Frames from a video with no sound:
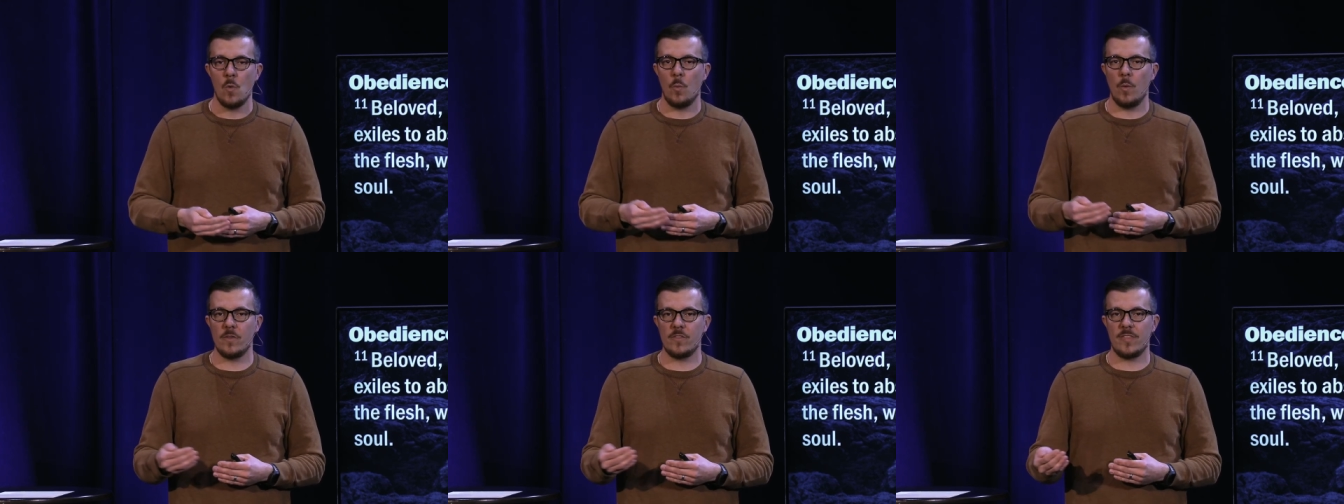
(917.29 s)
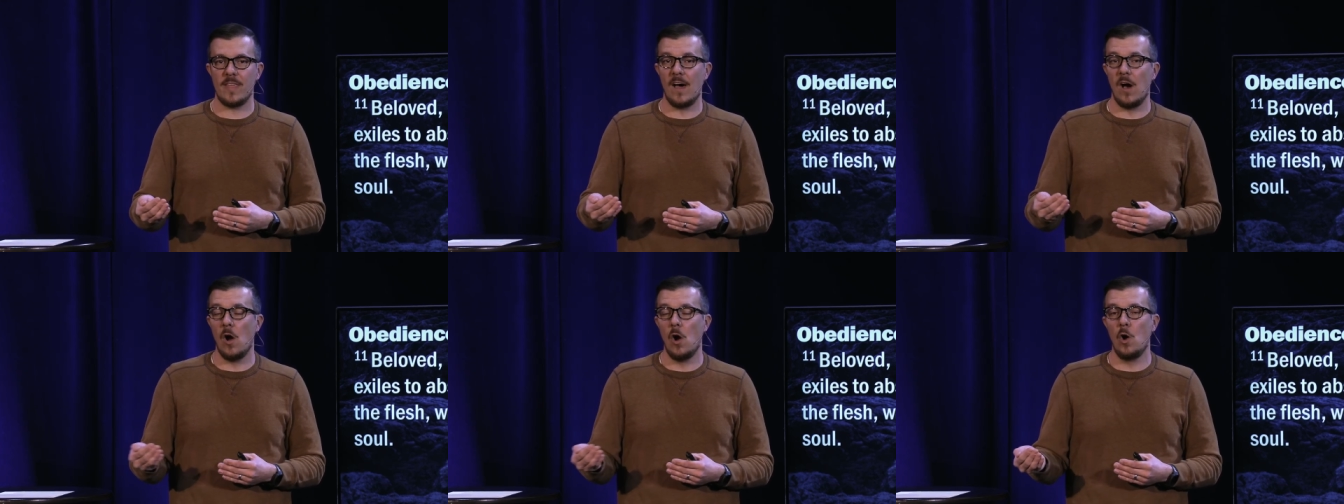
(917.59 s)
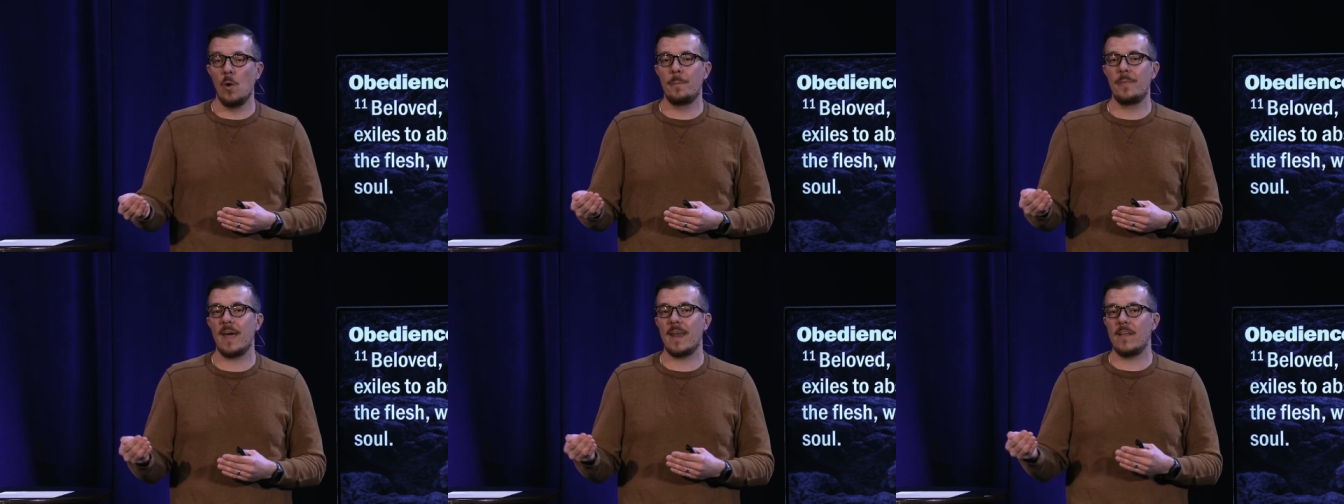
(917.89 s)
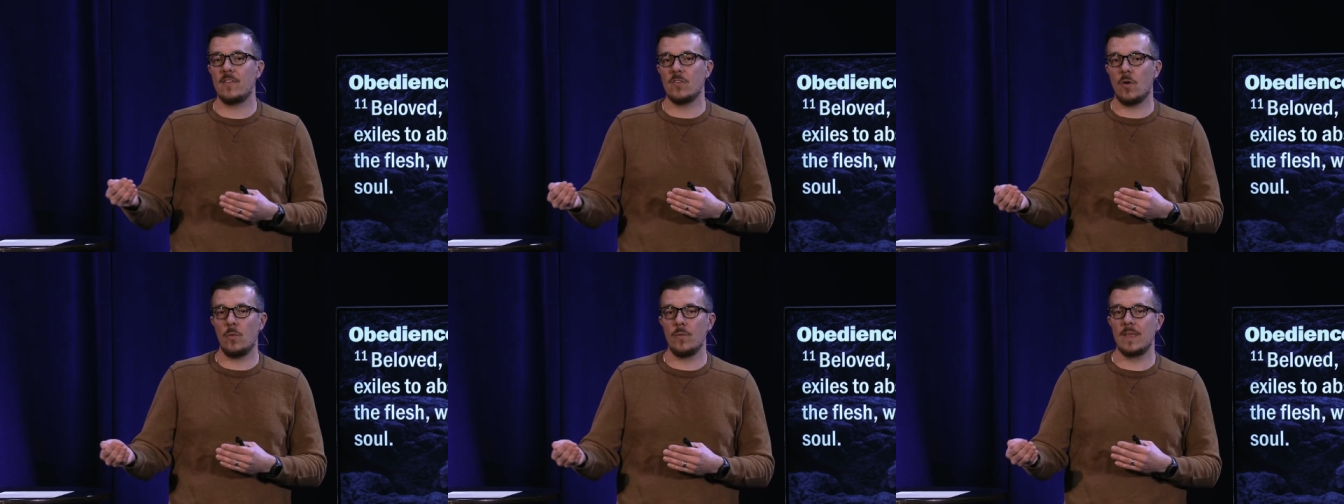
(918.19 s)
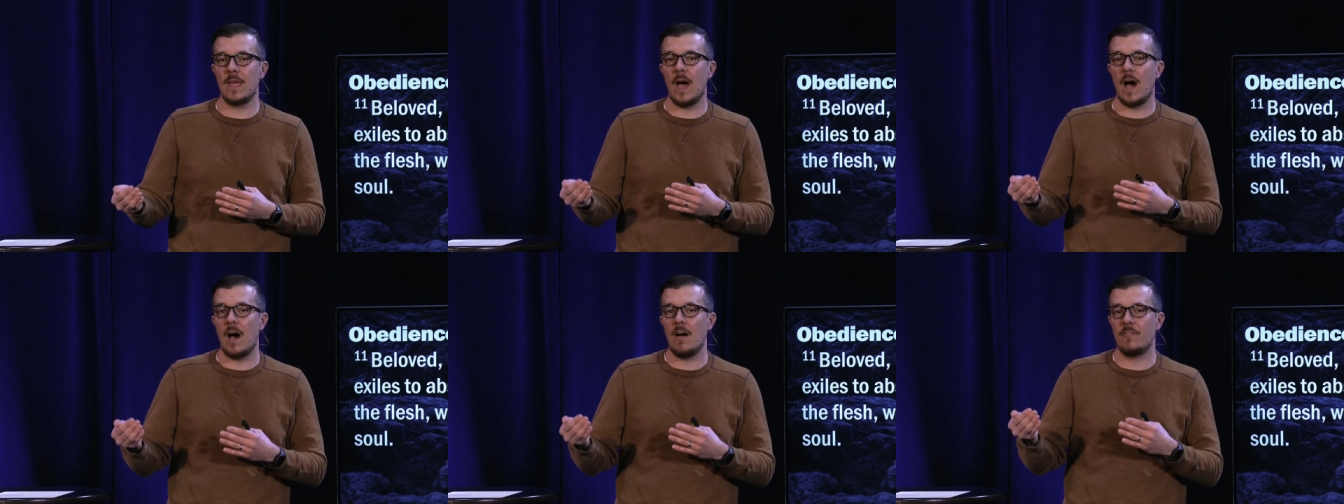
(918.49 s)
was the hope that is
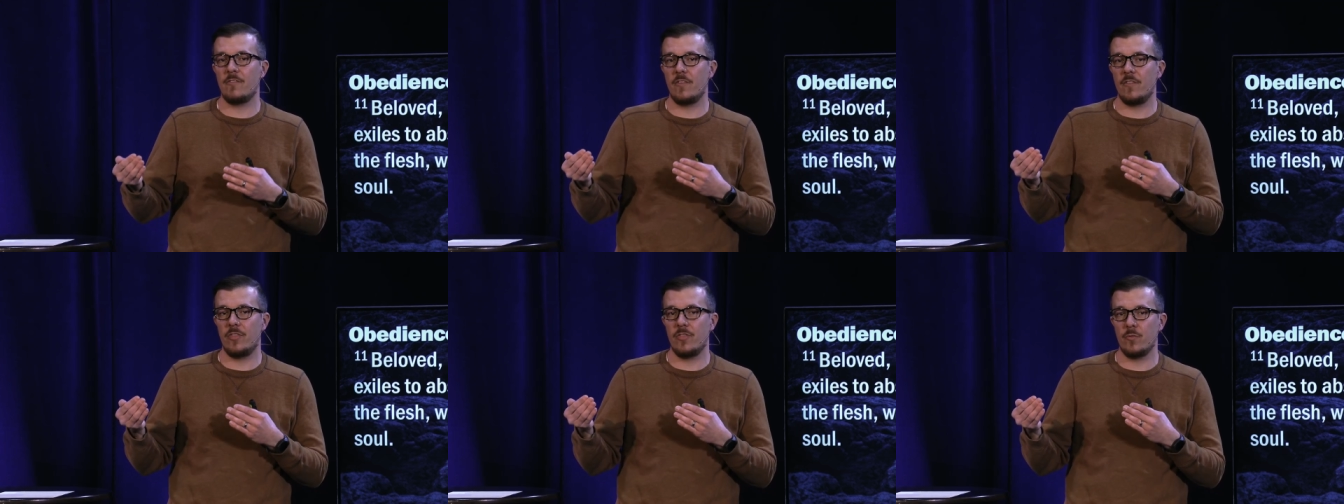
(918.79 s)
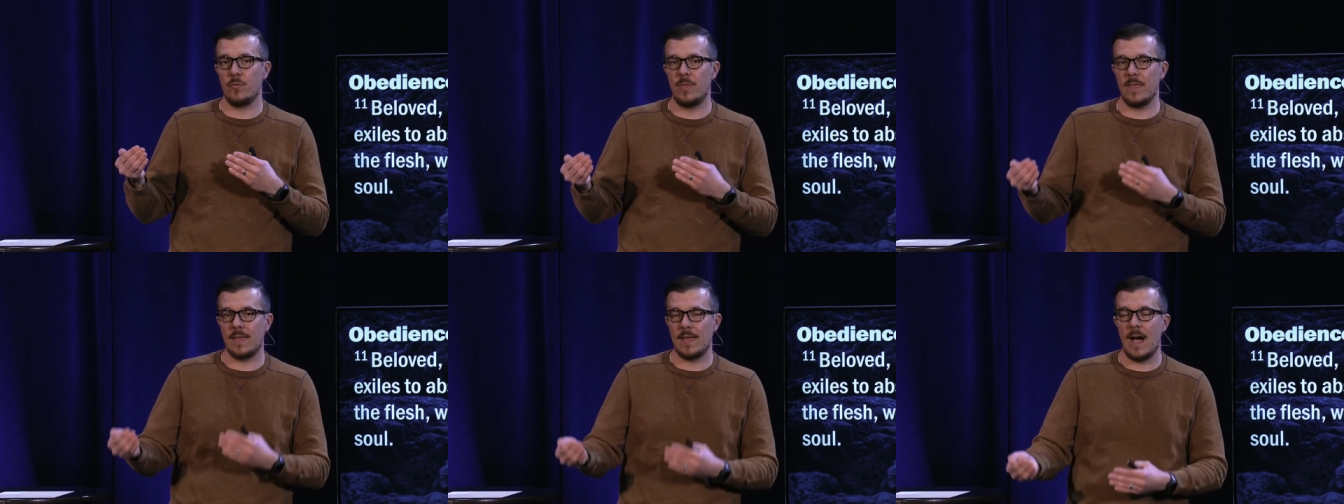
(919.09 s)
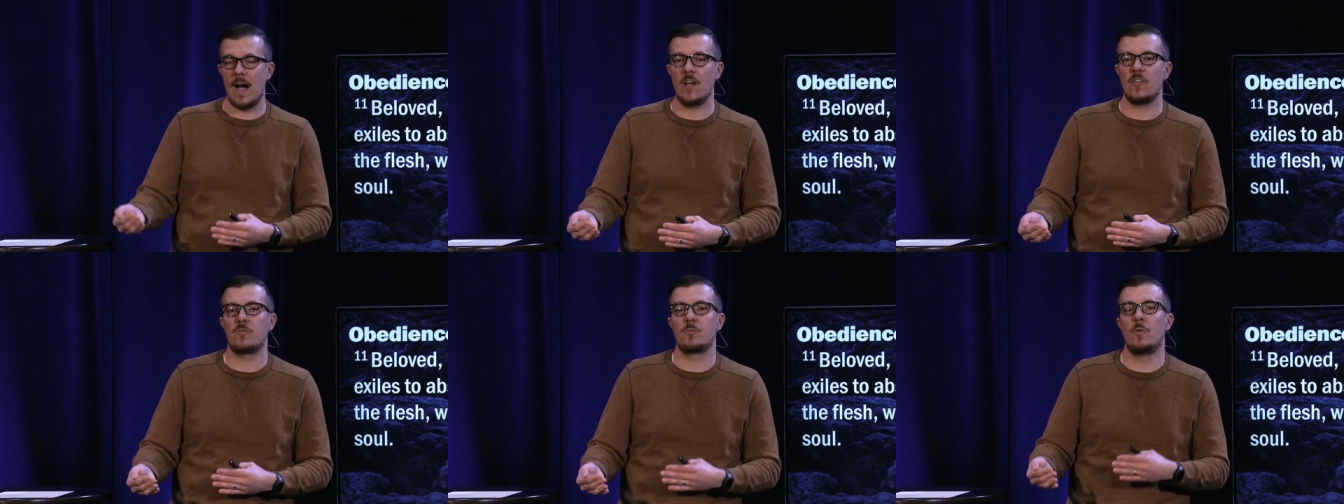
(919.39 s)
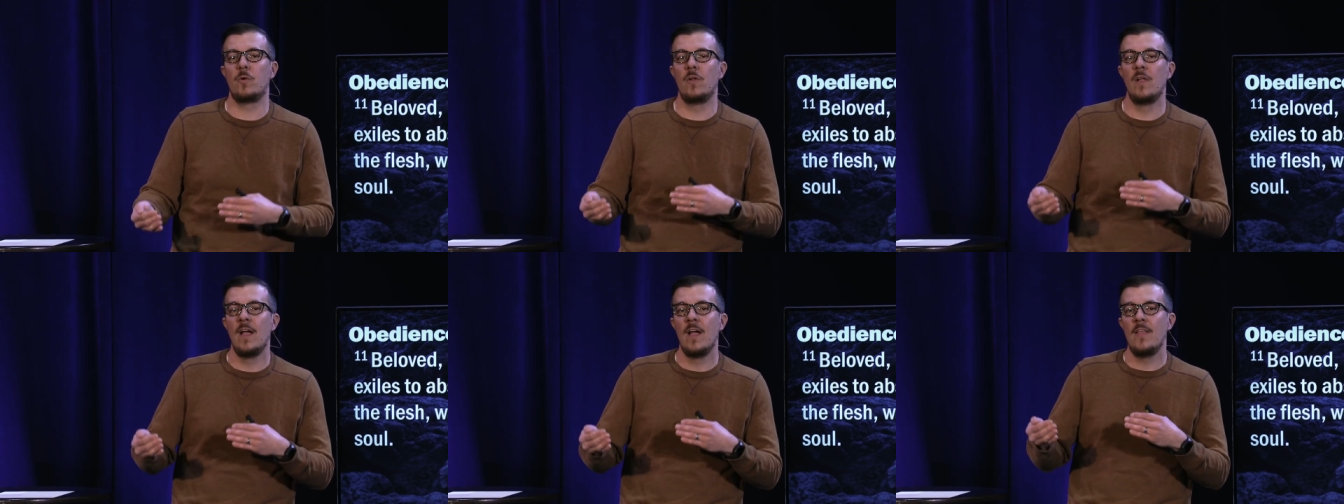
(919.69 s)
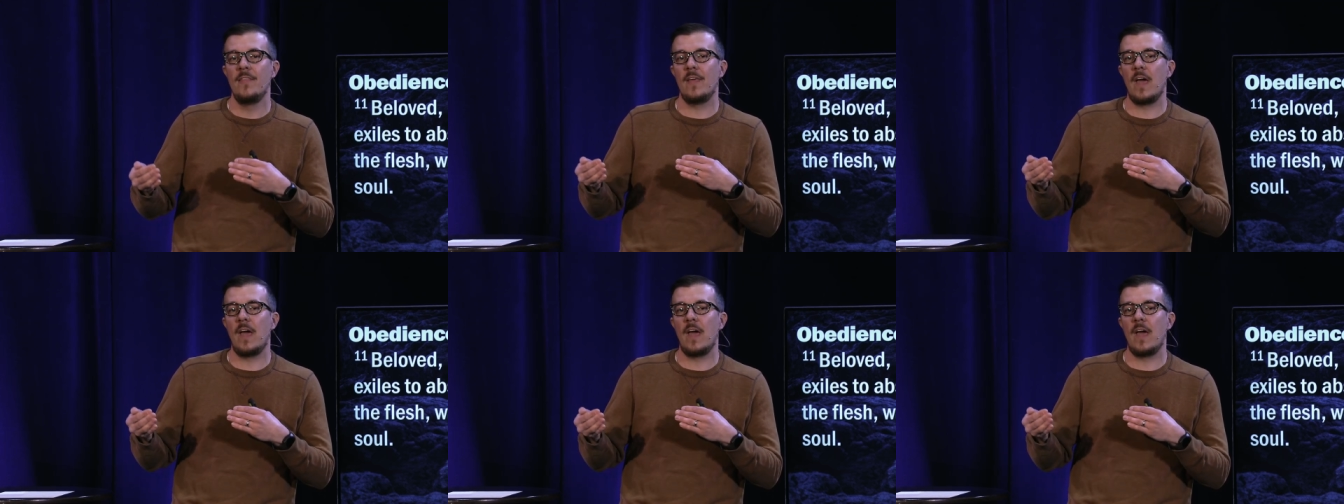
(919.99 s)
only offered through the gospel,